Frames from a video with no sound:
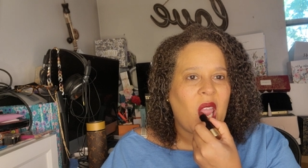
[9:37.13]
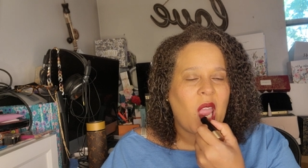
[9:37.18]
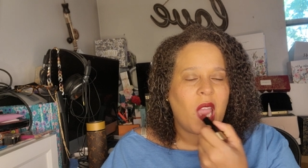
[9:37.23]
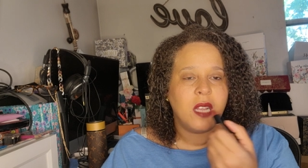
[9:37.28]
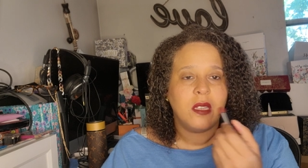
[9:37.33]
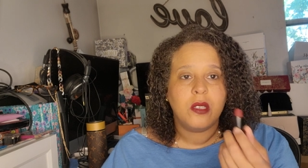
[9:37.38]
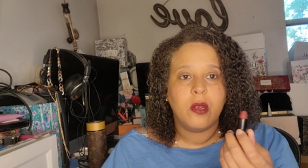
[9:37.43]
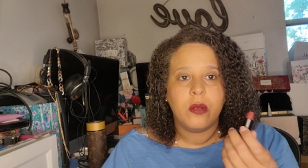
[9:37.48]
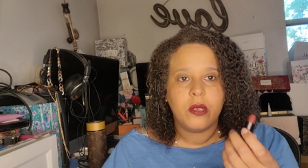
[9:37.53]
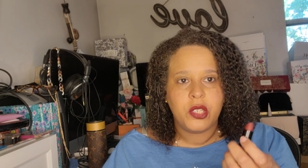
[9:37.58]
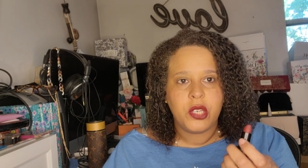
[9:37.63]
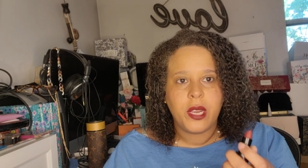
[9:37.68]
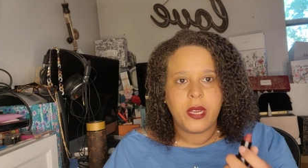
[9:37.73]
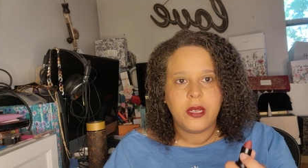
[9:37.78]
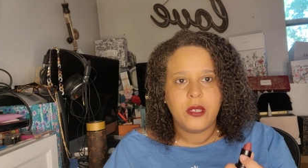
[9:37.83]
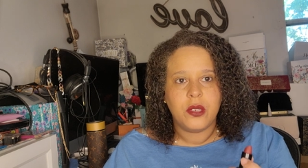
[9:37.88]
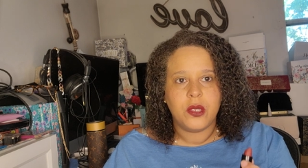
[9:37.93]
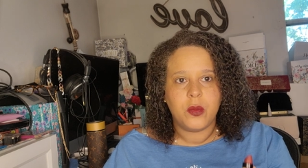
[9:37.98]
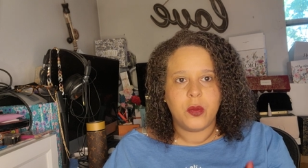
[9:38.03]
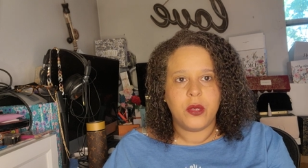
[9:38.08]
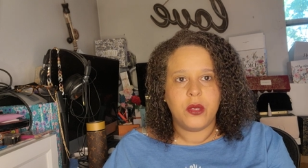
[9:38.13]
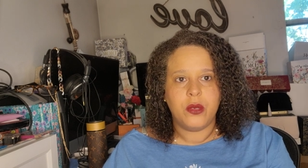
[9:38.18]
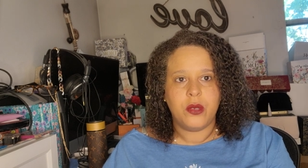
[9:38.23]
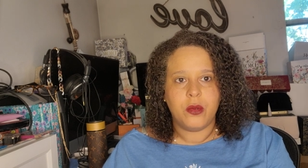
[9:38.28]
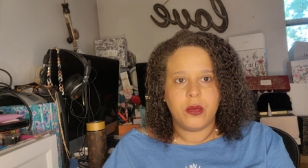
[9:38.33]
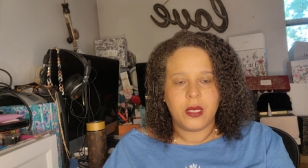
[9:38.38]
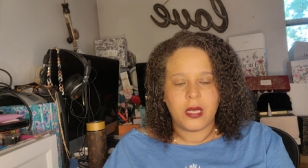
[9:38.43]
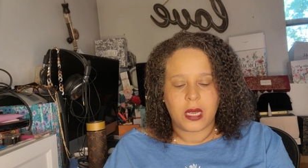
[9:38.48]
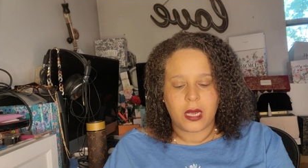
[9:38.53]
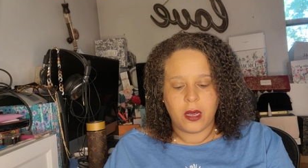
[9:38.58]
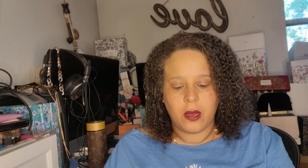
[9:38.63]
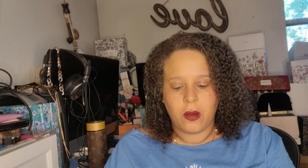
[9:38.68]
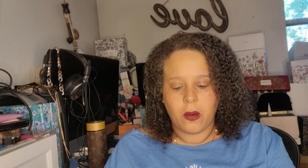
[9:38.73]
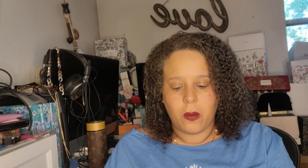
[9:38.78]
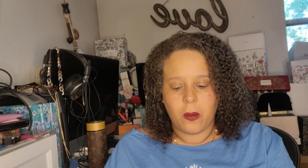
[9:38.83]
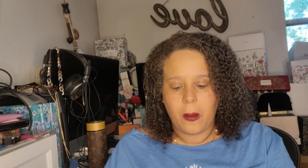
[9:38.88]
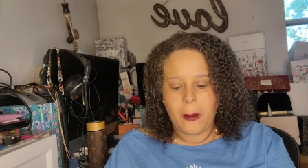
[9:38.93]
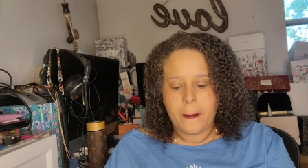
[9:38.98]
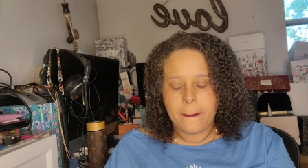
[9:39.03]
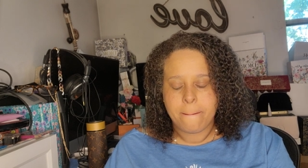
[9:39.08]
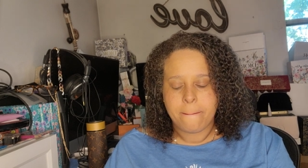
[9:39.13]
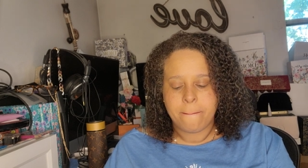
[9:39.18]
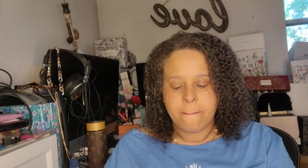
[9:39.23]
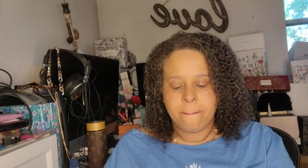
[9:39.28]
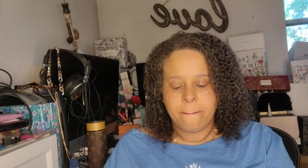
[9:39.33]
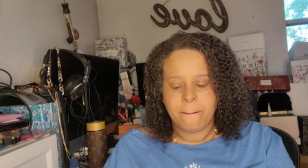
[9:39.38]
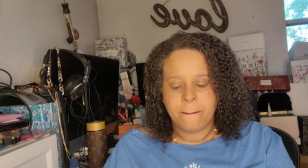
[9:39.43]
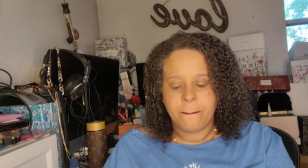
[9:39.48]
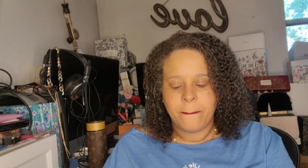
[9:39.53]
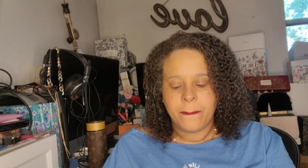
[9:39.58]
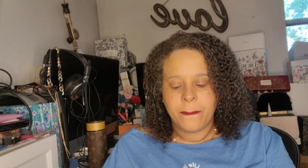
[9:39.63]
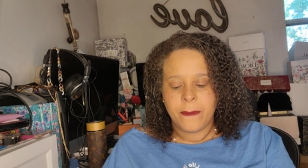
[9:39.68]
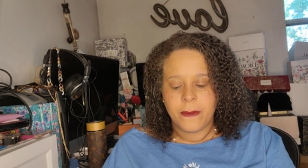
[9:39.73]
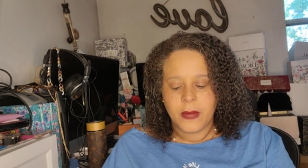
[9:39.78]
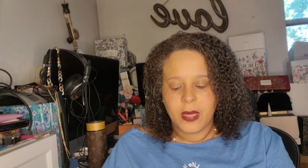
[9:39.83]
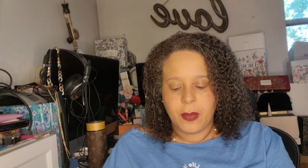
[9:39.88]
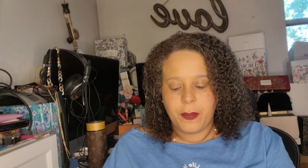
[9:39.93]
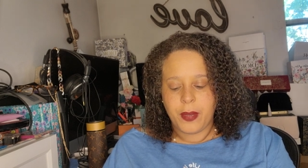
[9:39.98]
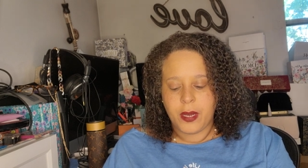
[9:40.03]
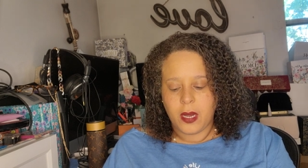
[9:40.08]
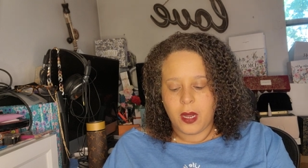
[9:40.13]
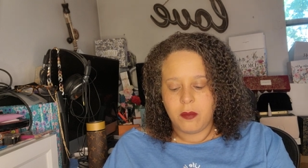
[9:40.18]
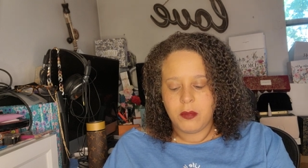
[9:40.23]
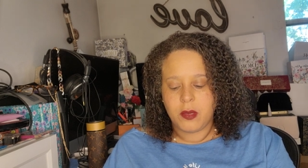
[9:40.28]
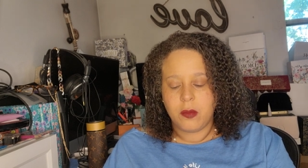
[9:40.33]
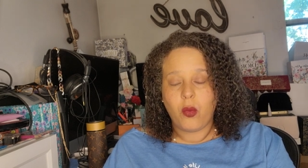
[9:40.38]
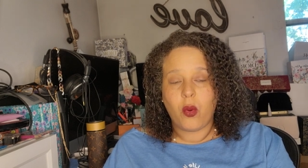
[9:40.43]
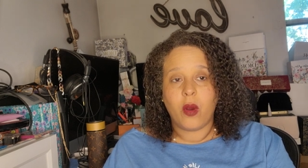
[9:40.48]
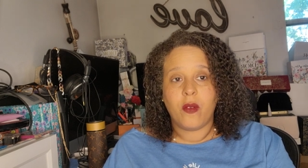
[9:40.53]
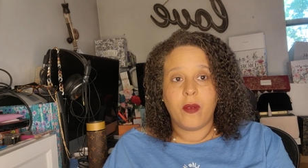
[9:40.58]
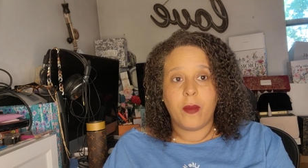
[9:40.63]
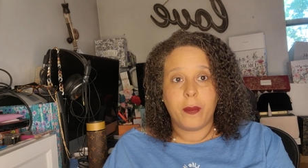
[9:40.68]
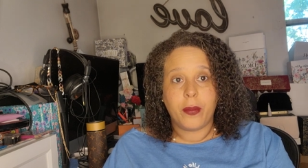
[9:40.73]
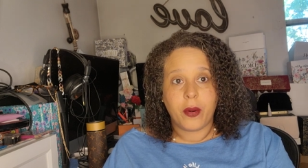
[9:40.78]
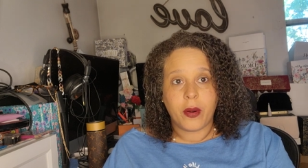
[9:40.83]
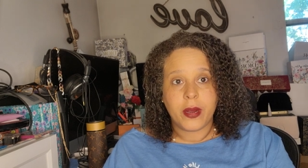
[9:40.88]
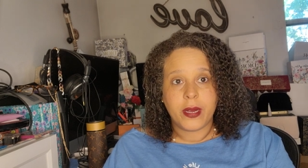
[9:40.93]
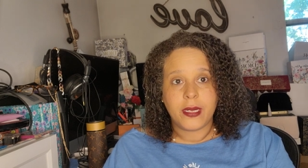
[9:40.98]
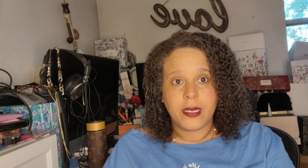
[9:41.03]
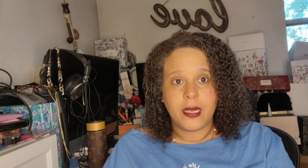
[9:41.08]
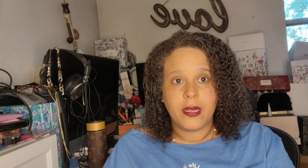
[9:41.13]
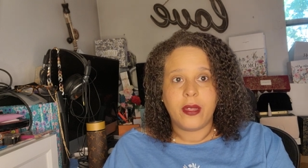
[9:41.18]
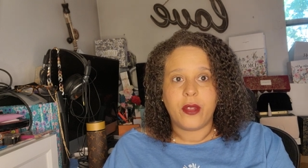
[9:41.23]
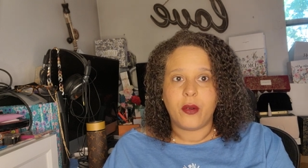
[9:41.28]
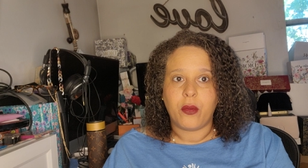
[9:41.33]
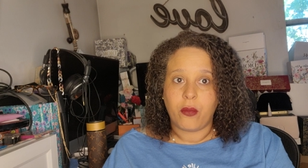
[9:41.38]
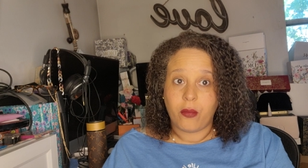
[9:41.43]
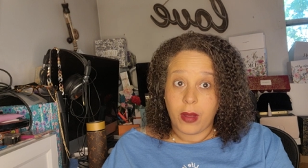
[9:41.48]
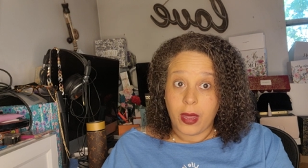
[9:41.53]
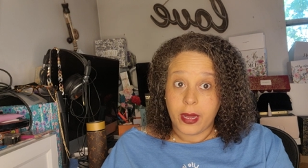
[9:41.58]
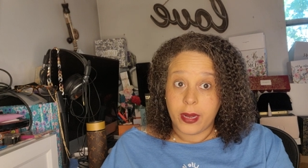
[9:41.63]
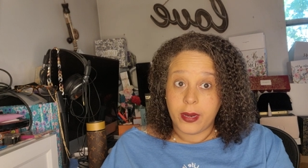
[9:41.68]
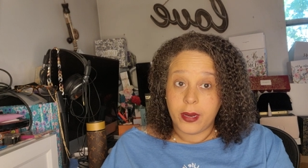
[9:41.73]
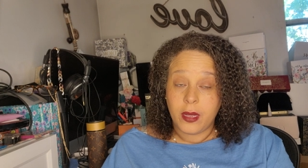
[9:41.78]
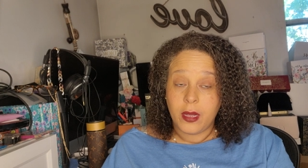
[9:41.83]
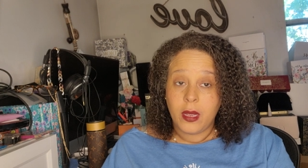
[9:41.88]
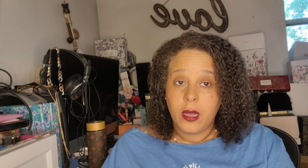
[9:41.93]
So it changes when you do a second coat. It becomes more of a burgundy than a red.